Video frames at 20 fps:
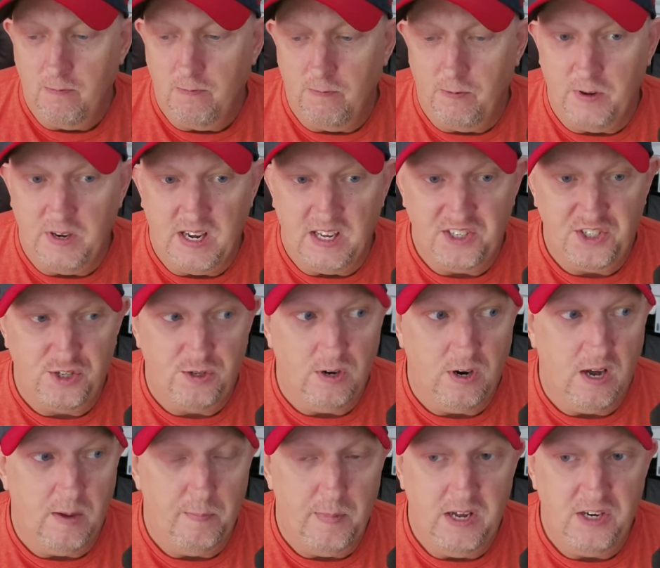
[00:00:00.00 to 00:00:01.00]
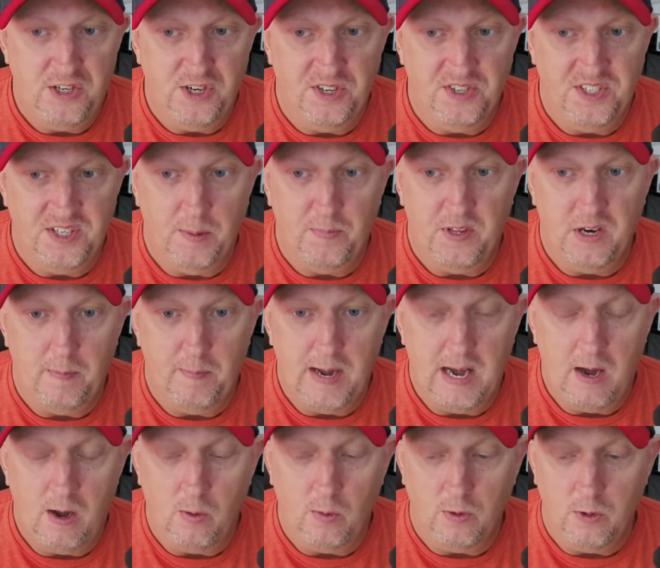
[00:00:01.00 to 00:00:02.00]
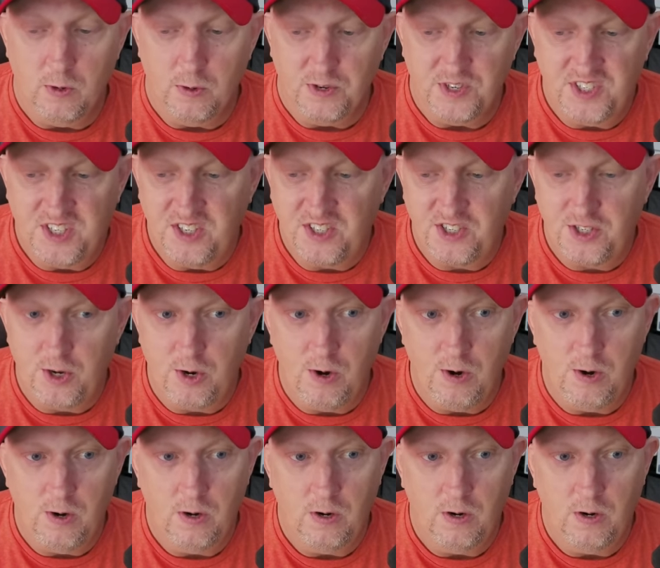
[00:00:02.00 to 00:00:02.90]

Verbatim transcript: Venestra mentioned something about her sister.